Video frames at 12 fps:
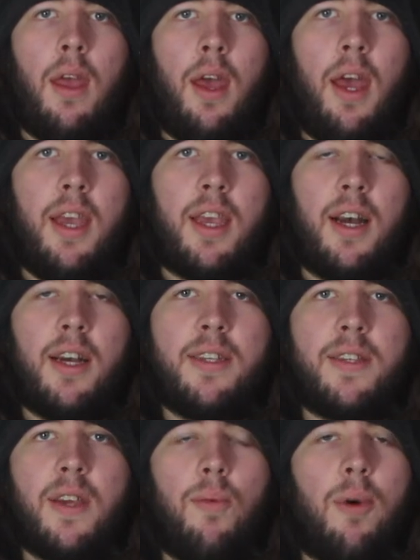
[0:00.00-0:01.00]
Hey
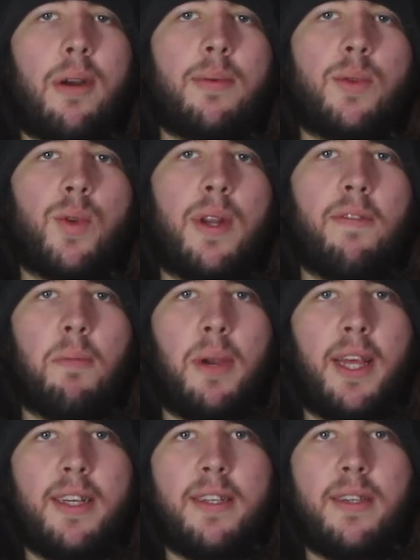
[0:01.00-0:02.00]
guys, and welcome to another
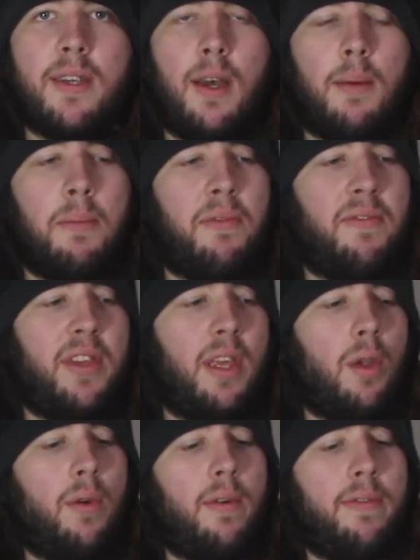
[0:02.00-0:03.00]
Plexus Hub
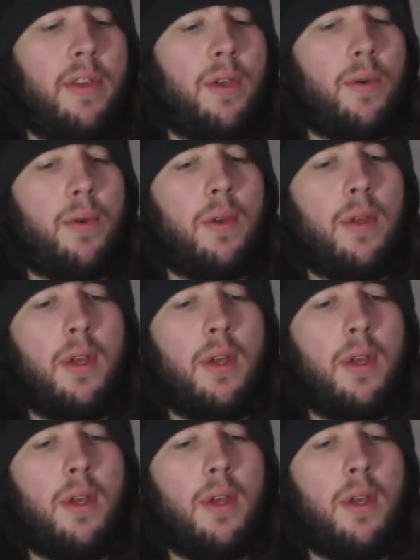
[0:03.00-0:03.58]
video review.